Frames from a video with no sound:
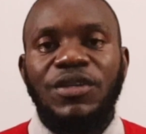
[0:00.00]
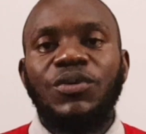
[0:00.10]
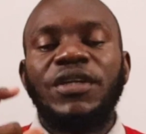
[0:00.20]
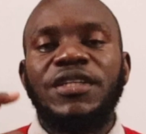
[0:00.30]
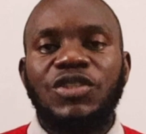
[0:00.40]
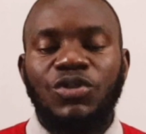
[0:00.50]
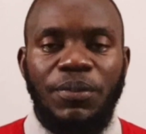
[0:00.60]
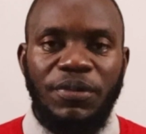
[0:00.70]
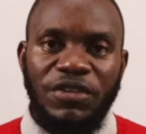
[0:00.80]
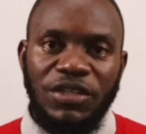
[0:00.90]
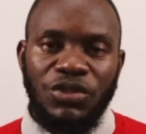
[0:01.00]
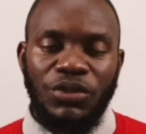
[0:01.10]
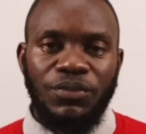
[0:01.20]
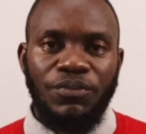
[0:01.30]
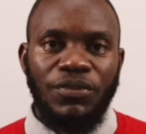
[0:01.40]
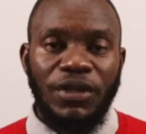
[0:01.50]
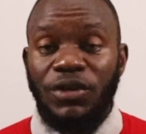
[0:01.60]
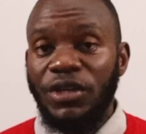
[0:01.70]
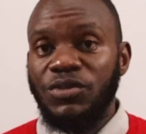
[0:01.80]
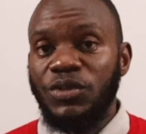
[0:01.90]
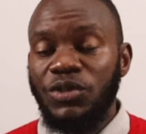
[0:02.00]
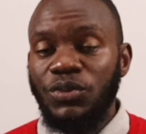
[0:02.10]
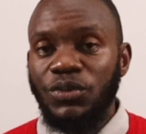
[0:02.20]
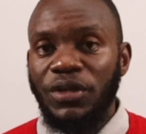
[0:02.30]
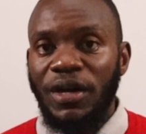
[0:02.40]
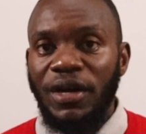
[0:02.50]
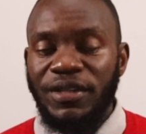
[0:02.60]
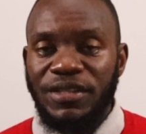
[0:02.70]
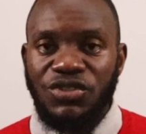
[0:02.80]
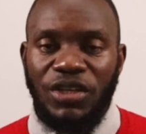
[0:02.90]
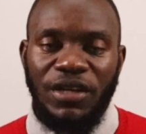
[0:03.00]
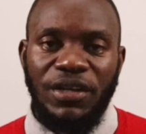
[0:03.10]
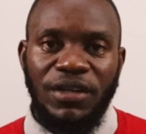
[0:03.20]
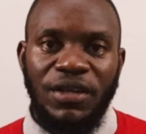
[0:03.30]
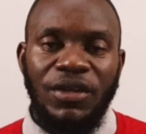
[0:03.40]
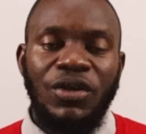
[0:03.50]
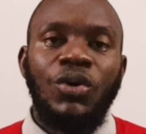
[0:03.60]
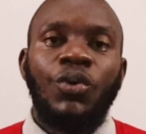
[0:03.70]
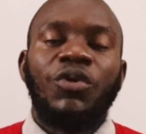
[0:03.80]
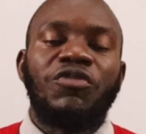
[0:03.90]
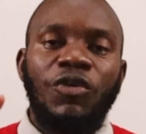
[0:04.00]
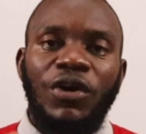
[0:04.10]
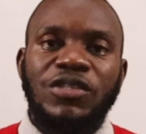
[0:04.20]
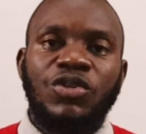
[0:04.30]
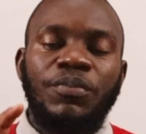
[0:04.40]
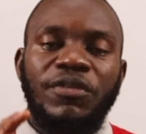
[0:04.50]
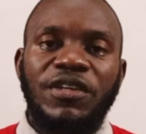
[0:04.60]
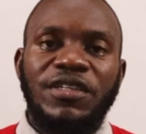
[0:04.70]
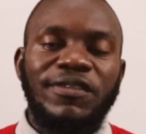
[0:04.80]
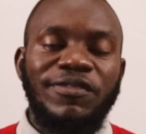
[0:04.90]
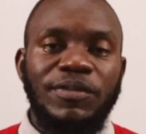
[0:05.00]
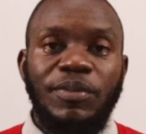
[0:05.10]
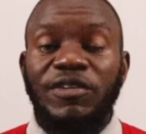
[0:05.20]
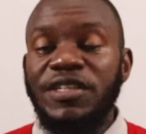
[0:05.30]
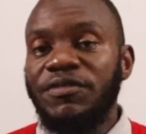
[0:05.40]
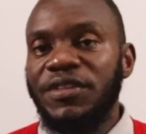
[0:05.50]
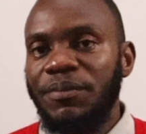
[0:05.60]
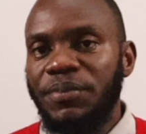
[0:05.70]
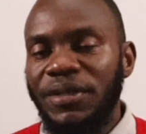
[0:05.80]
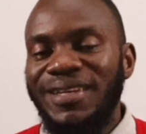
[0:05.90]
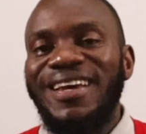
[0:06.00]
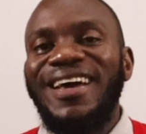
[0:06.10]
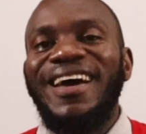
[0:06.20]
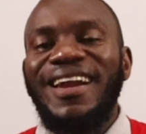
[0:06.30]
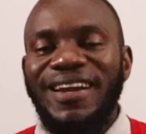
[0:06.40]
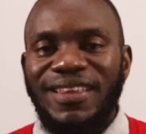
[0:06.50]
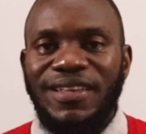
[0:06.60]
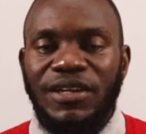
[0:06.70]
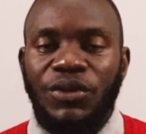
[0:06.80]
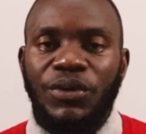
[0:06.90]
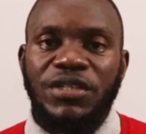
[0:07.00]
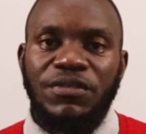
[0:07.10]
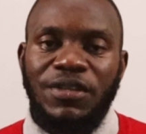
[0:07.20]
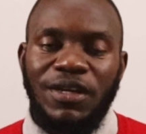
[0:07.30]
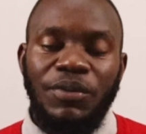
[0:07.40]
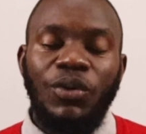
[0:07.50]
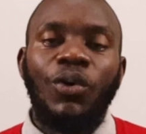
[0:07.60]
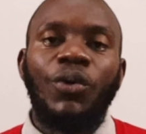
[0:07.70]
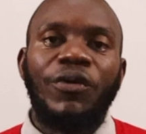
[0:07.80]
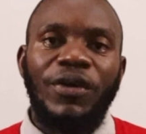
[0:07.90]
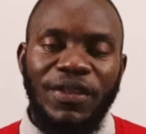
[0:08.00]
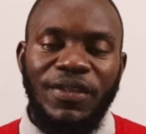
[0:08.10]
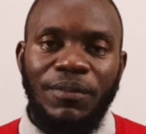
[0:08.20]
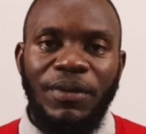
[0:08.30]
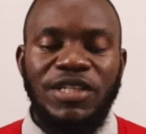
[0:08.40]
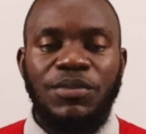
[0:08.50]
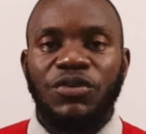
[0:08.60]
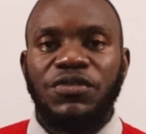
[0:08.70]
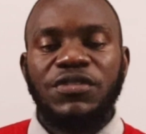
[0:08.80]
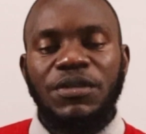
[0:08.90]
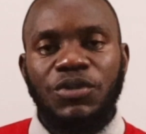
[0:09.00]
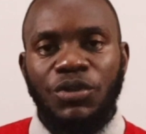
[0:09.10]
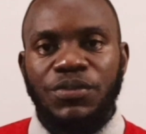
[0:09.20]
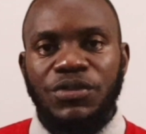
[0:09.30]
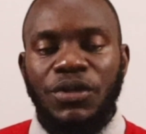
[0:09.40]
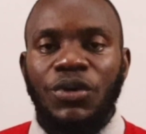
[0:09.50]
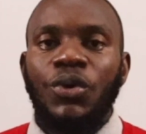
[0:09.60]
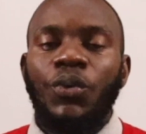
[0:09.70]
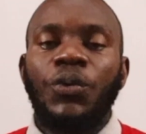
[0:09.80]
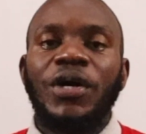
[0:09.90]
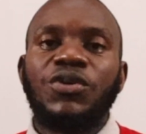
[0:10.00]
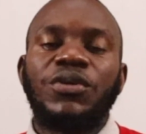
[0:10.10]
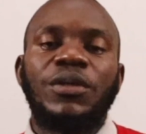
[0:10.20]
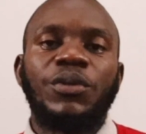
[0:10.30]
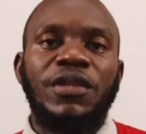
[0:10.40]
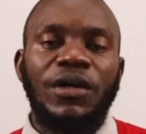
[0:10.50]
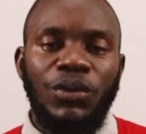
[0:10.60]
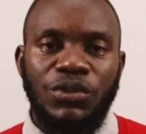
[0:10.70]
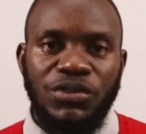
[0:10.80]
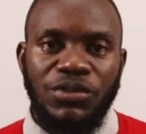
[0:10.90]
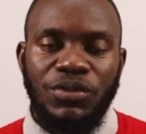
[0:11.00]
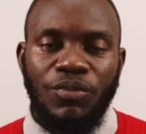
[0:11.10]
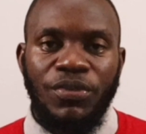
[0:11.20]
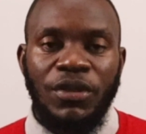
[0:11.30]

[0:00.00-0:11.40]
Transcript: then you get into the prevention. And as we do uh, in this channel, we focus on preventive therapy rather than curative therapy or rather than management of symptoms. We want to deal with the cause.